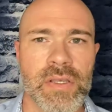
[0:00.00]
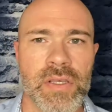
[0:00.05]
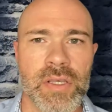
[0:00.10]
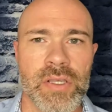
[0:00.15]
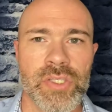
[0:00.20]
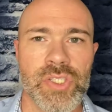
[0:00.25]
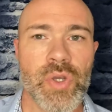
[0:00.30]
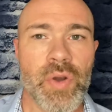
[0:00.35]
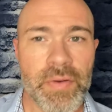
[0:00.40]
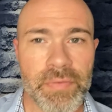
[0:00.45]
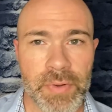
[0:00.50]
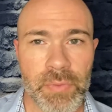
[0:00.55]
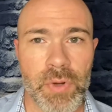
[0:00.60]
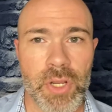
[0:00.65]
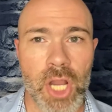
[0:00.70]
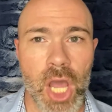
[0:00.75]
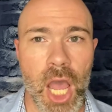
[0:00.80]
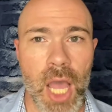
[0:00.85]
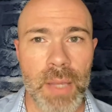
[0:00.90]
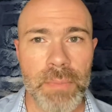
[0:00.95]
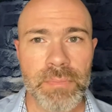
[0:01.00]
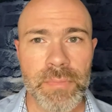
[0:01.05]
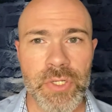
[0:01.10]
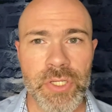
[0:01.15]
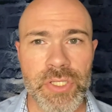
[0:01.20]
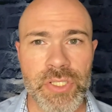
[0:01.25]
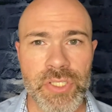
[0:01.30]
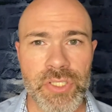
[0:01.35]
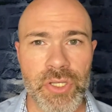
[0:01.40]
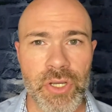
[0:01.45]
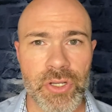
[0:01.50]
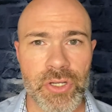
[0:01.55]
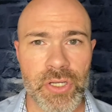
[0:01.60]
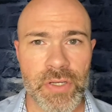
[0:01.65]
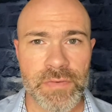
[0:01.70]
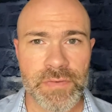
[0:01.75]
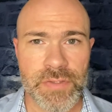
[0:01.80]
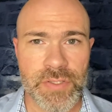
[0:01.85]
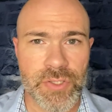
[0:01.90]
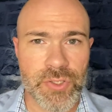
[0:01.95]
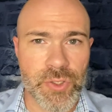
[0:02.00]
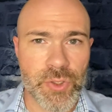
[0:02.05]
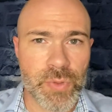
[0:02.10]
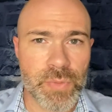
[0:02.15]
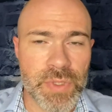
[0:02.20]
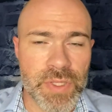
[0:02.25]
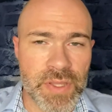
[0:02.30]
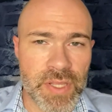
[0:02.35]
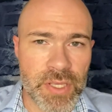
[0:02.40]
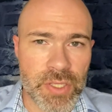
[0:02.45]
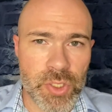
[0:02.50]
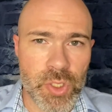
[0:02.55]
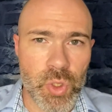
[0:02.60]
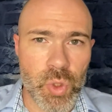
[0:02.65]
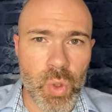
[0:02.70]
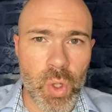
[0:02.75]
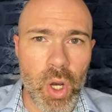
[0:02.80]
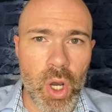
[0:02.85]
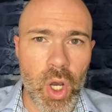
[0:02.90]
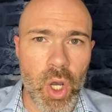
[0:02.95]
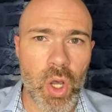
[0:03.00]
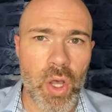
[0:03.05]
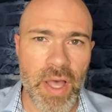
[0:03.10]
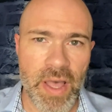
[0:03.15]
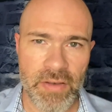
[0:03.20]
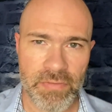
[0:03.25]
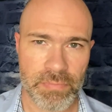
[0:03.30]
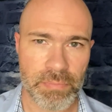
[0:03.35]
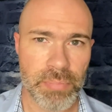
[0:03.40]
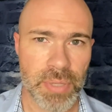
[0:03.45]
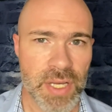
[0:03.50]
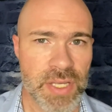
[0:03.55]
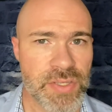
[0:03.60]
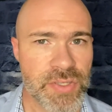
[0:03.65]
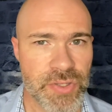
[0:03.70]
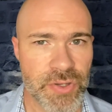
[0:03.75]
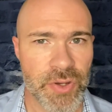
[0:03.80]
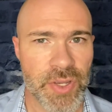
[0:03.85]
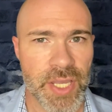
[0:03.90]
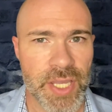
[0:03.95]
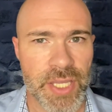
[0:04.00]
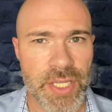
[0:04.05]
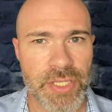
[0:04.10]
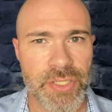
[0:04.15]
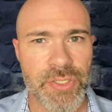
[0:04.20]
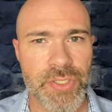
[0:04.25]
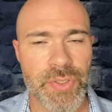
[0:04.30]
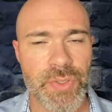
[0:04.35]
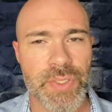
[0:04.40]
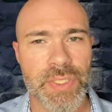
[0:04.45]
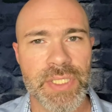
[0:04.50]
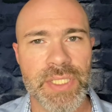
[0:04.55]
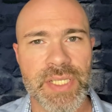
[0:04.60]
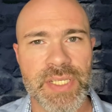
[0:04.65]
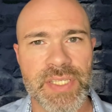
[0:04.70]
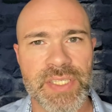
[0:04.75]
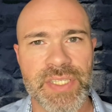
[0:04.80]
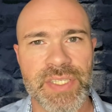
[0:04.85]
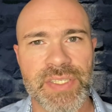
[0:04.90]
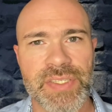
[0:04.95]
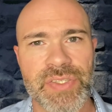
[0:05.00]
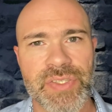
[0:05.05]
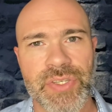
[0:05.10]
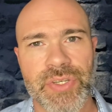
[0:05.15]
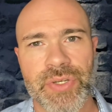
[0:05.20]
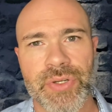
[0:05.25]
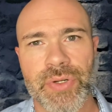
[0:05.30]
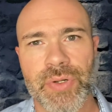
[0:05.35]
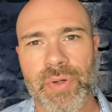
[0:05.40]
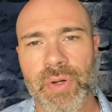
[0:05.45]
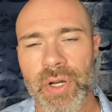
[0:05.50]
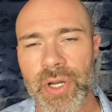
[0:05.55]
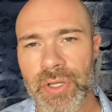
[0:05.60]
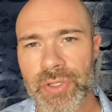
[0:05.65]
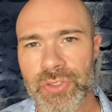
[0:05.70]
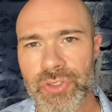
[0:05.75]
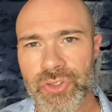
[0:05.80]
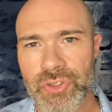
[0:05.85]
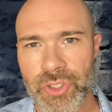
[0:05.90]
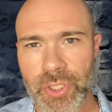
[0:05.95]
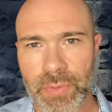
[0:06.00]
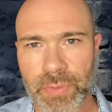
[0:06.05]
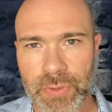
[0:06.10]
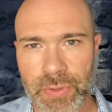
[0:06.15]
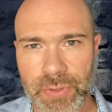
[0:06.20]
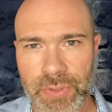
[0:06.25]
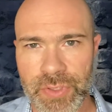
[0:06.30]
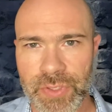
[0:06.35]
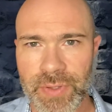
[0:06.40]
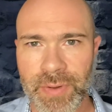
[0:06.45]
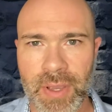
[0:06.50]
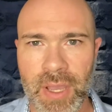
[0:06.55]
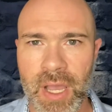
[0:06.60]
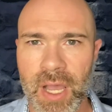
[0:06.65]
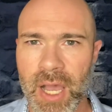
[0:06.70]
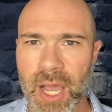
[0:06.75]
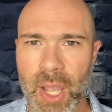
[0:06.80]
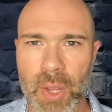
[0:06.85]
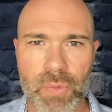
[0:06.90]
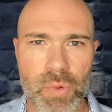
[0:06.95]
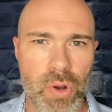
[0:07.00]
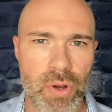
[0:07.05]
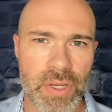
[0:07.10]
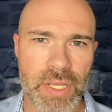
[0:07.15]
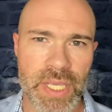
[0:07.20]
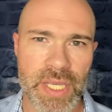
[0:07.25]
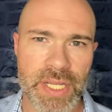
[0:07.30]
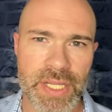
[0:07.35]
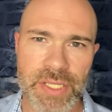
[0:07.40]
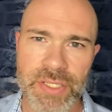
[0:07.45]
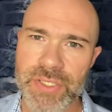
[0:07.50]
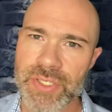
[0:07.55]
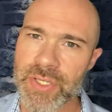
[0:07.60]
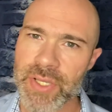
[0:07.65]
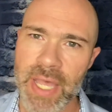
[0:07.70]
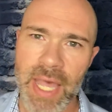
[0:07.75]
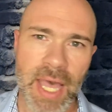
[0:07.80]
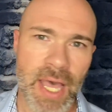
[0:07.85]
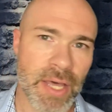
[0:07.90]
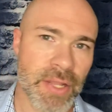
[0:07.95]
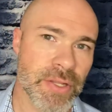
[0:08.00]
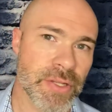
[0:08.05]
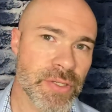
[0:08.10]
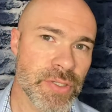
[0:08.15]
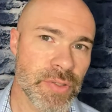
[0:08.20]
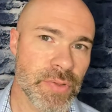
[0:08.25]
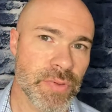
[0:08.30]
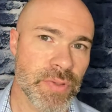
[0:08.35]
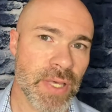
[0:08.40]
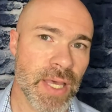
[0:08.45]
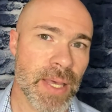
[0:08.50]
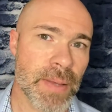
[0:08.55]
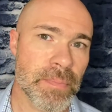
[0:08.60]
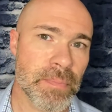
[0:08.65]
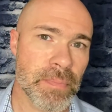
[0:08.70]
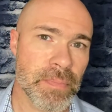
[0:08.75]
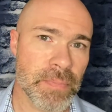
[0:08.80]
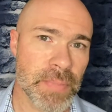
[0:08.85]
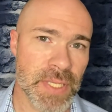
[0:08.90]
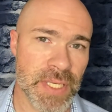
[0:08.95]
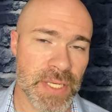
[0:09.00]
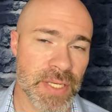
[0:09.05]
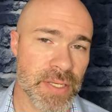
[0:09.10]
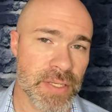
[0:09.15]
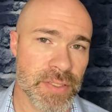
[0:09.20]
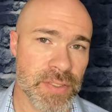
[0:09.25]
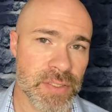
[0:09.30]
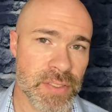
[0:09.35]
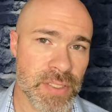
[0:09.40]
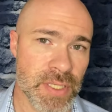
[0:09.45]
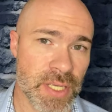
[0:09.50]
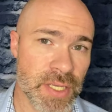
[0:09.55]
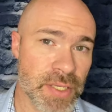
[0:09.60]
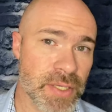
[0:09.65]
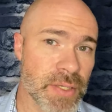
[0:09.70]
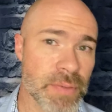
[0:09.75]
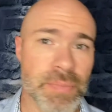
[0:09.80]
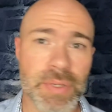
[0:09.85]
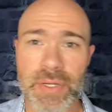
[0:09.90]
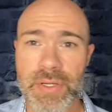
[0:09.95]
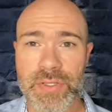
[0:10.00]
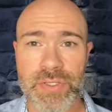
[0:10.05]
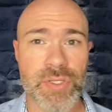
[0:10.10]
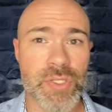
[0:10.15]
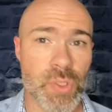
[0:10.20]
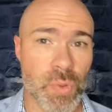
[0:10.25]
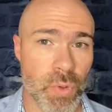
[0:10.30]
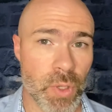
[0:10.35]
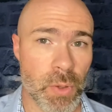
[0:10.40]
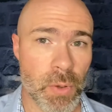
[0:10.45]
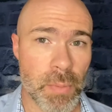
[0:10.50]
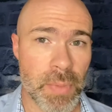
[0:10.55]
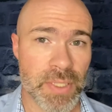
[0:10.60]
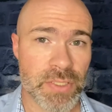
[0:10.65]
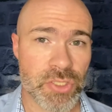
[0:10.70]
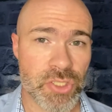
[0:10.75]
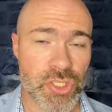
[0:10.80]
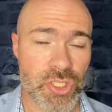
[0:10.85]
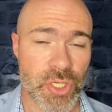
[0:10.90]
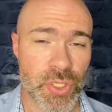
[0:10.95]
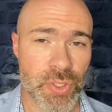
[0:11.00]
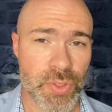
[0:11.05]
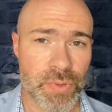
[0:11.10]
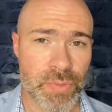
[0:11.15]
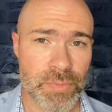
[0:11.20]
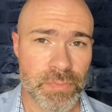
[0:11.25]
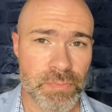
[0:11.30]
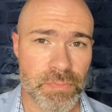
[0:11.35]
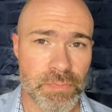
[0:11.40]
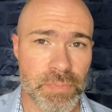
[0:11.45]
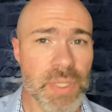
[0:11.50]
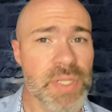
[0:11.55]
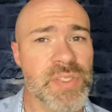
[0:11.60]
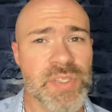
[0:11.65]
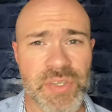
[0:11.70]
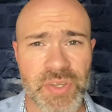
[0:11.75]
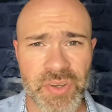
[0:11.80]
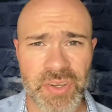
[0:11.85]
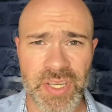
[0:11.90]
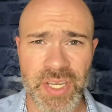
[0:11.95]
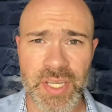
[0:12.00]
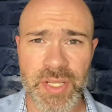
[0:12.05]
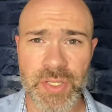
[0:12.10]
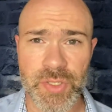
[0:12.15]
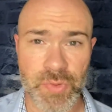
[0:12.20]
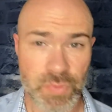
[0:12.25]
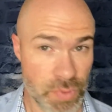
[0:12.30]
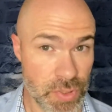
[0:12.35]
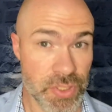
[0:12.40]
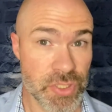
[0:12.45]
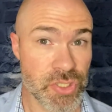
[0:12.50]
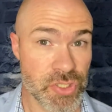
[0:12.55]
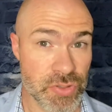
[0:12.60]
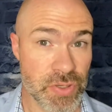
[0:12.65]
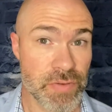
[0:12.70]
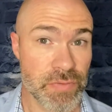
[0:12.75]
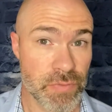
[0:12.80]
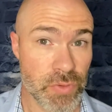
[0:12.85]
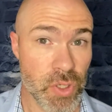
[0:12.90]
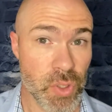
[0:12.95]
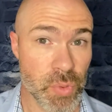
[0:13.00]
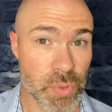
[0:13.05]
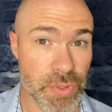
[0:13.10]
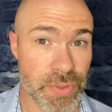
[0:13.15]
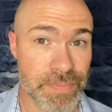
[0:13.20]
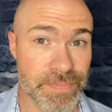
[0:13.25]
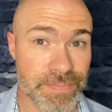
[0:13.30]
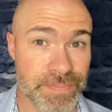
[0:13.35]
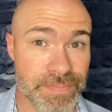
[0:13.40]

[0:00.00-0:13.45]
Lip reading: So everyone, I'm gonna start off assuming that you all have buzzed your head to at least a 0 on trimmers. I won't get into how to do that because in comparison to what I'm about to show you, buzzing your head is really straightforward.